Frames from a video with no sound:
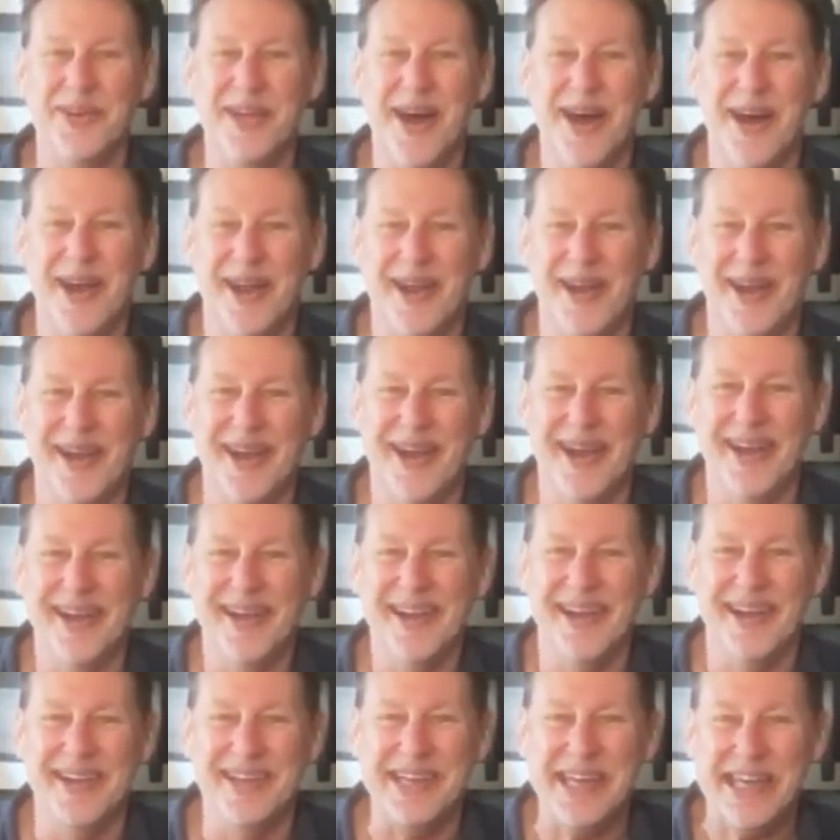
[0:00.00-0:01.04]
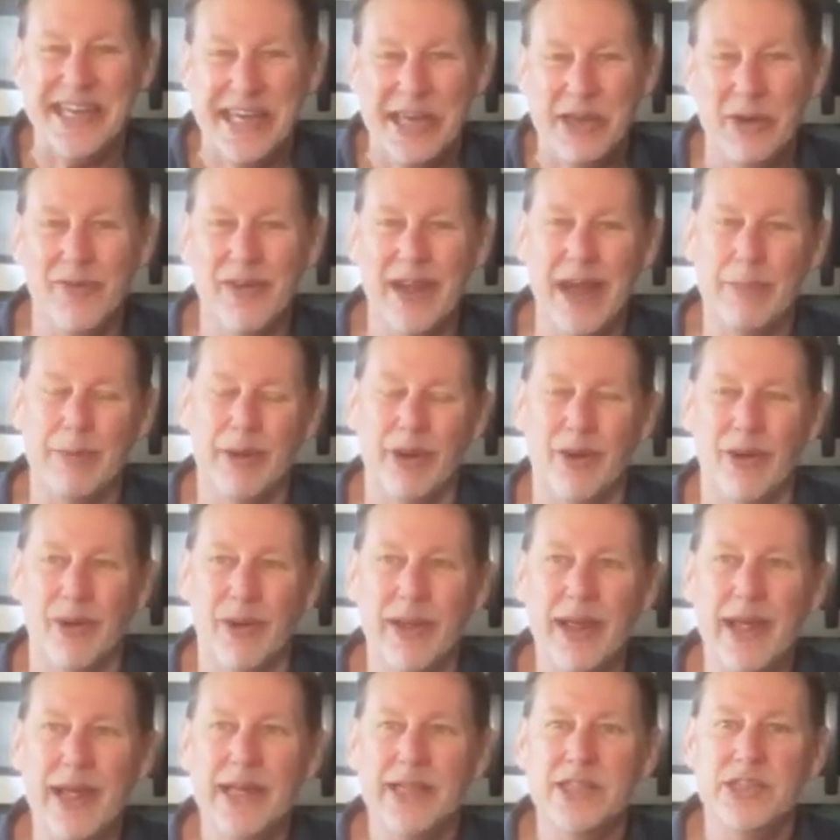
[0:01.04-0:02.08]
down a, uh, a, geeky rabbit
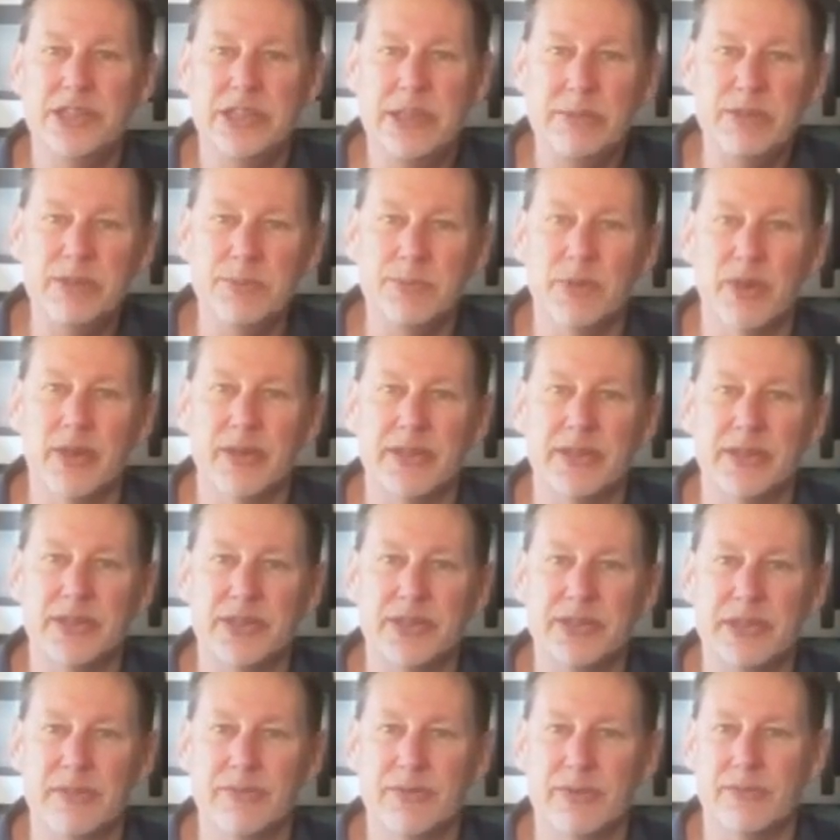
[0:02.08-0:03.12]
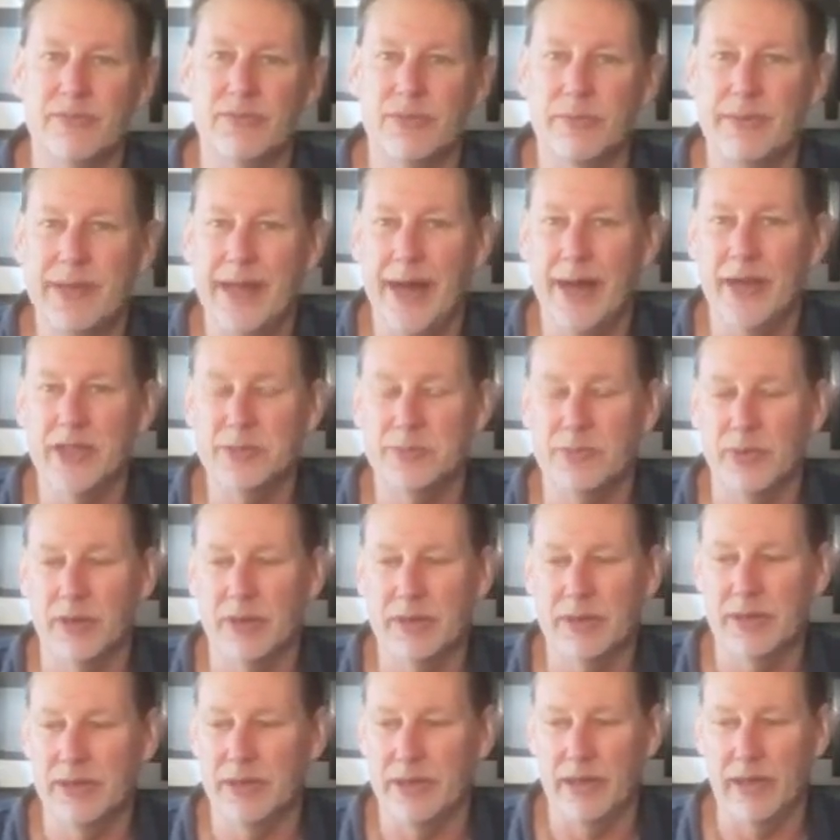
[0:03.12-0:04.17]
hole, sheep's milk is different from cow's
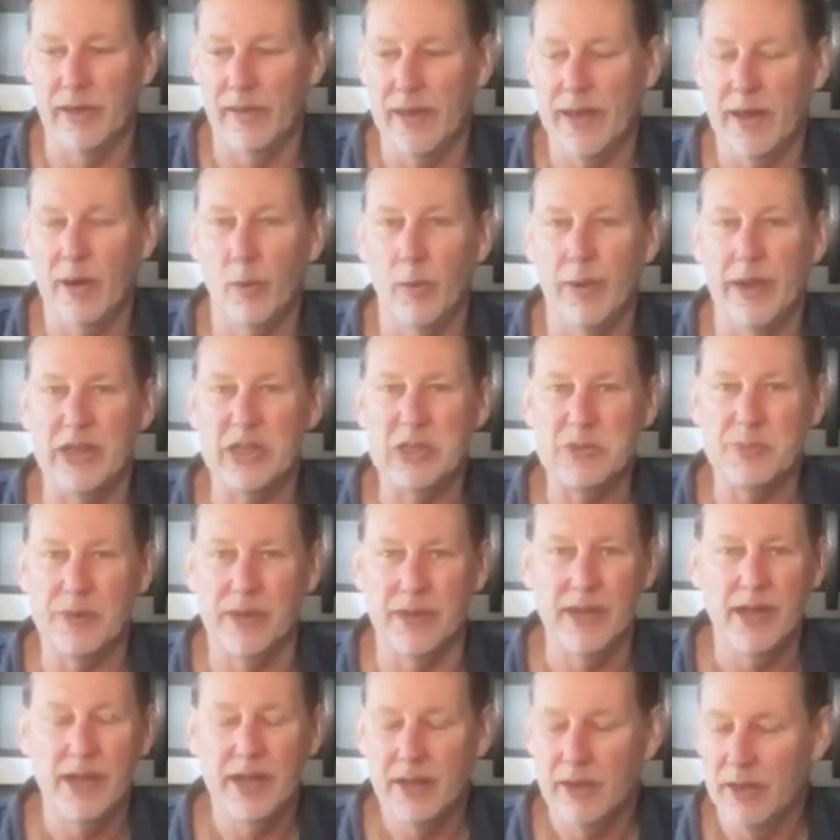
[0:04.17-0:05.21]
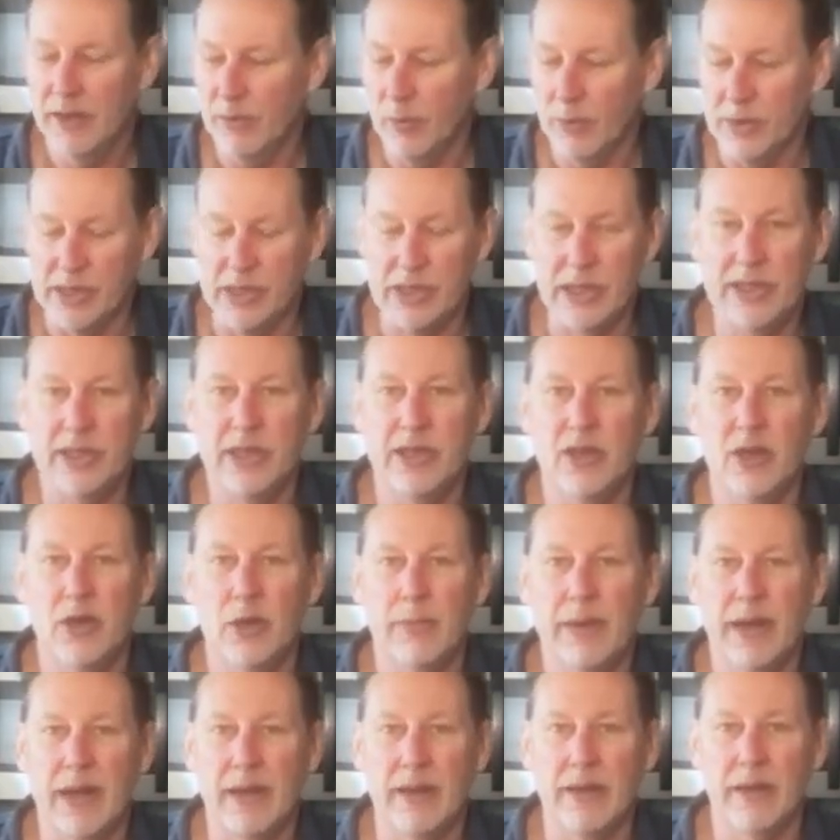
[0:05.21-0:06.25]
milk in, in a lot of ways, but what you need to know
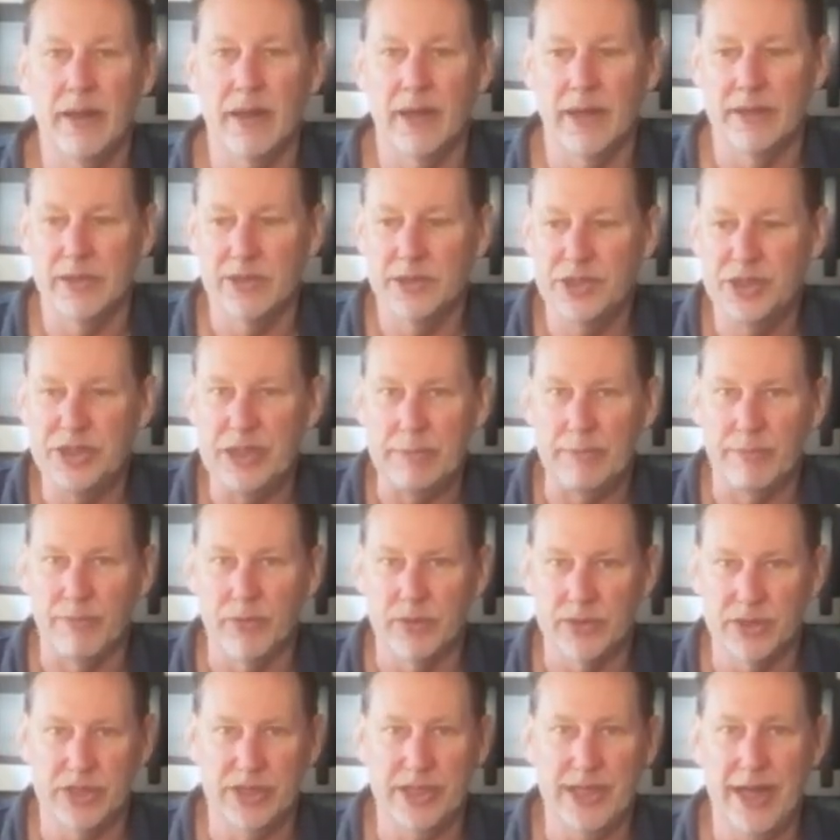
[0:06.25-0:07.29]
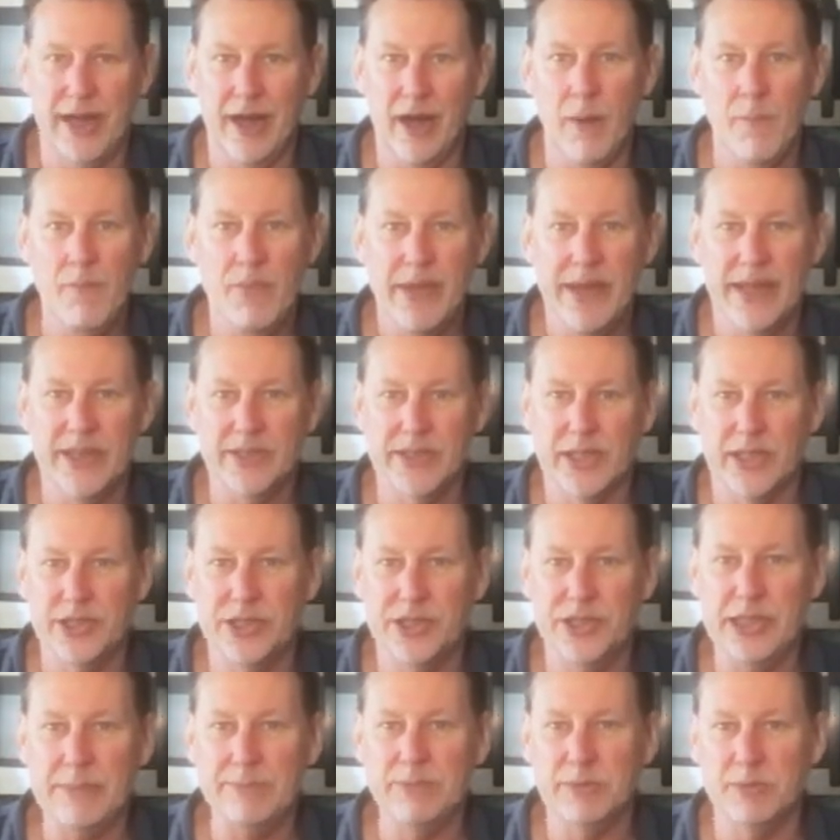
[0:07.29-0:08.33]
about uh, sheep versus cow is that
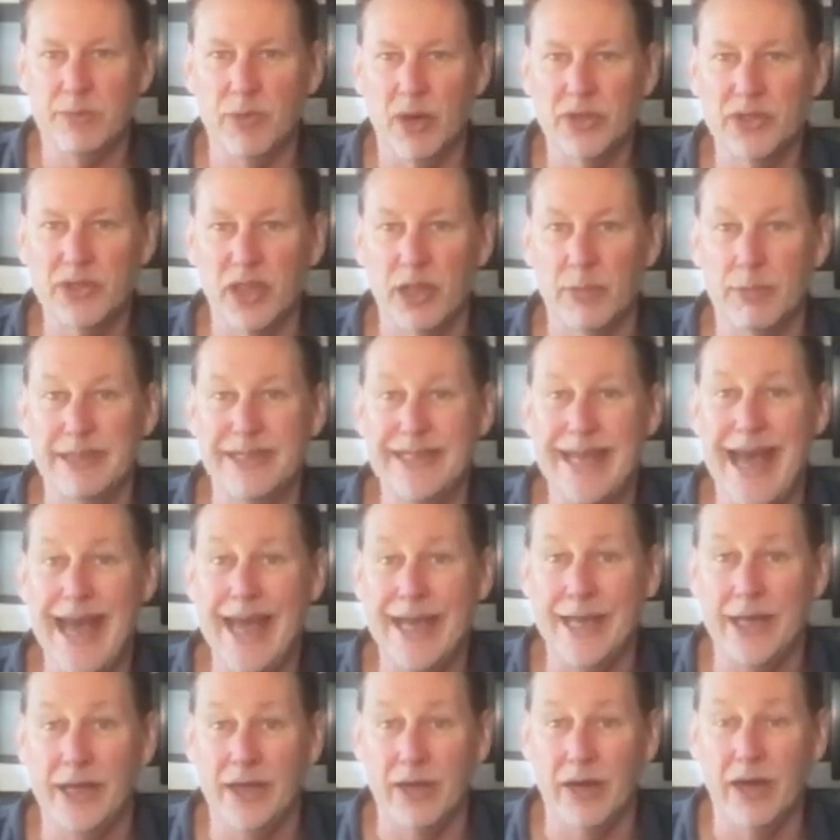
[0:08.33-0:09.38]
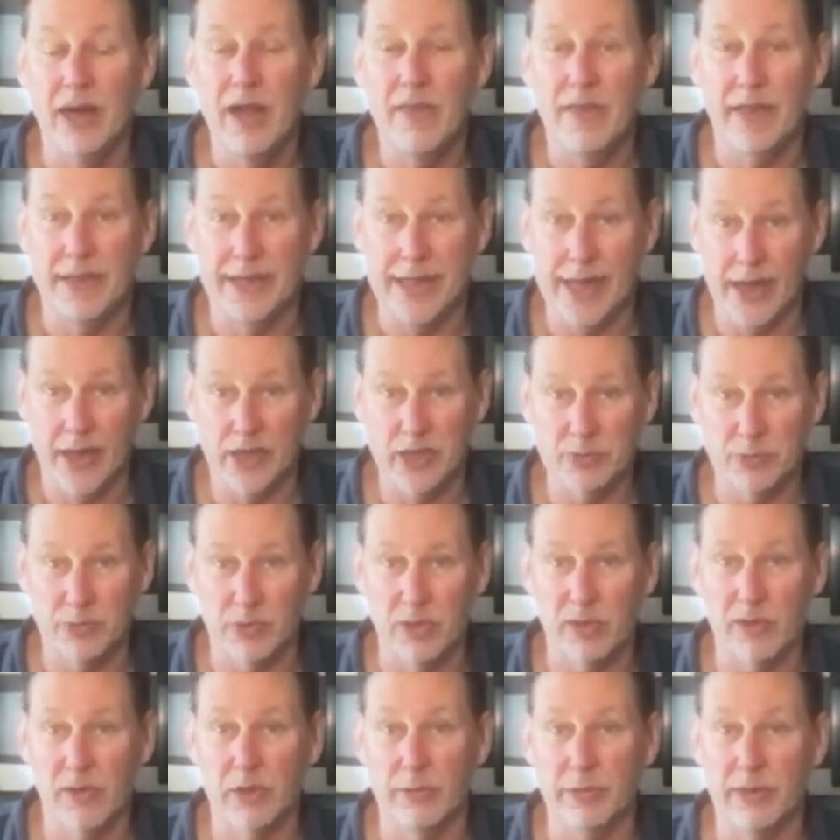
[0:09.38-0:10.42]
sheep's milk is a little bit tangier than cow's
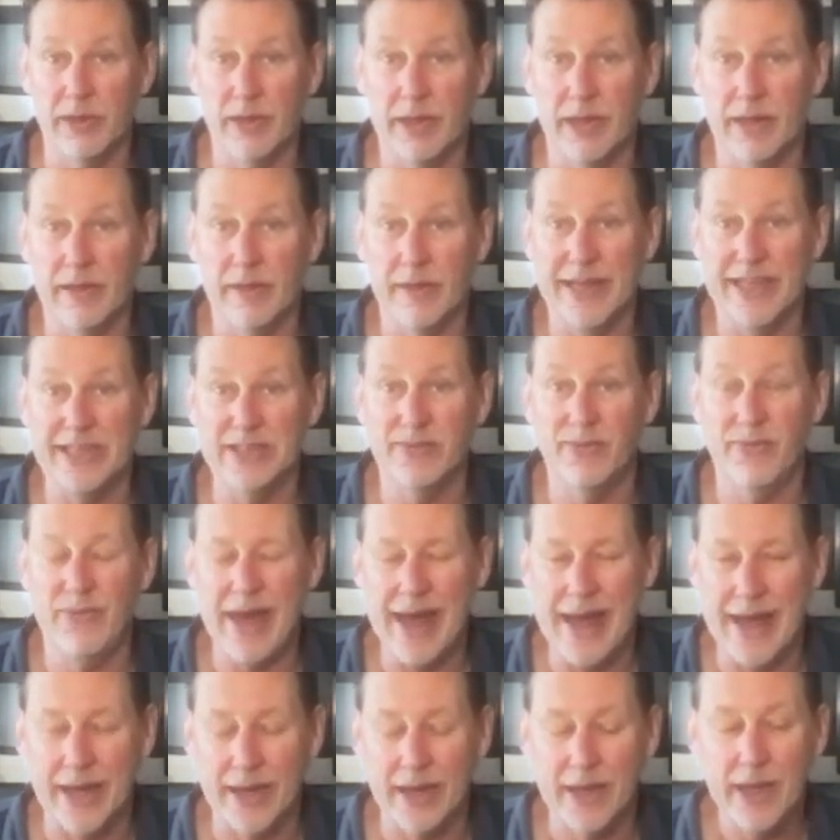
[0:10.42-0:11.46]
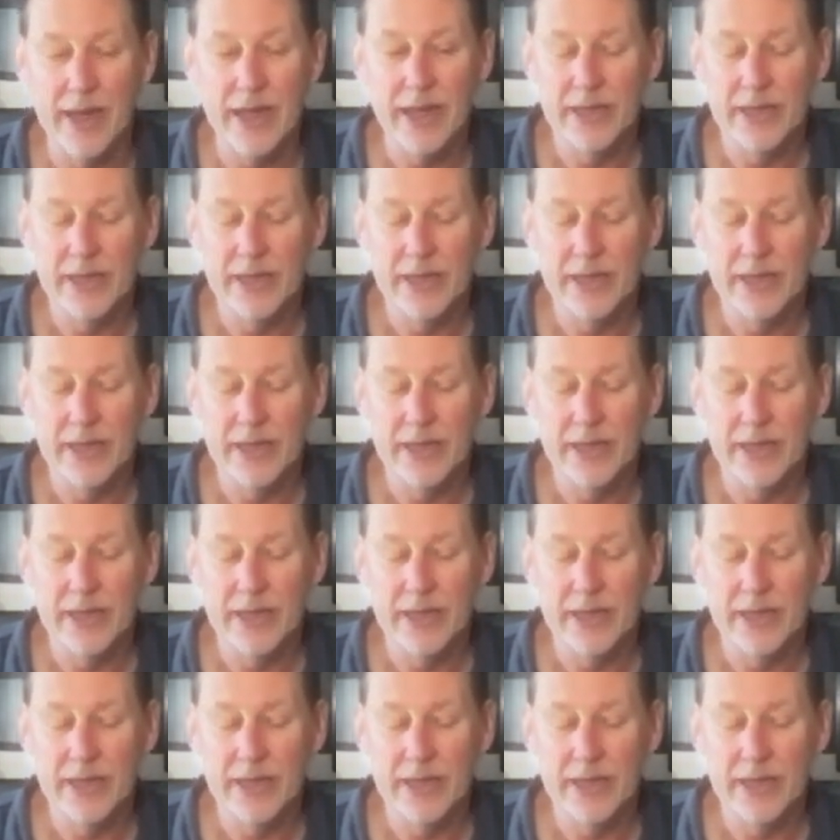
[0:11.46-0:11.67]
milk, a little bit uh, less fat.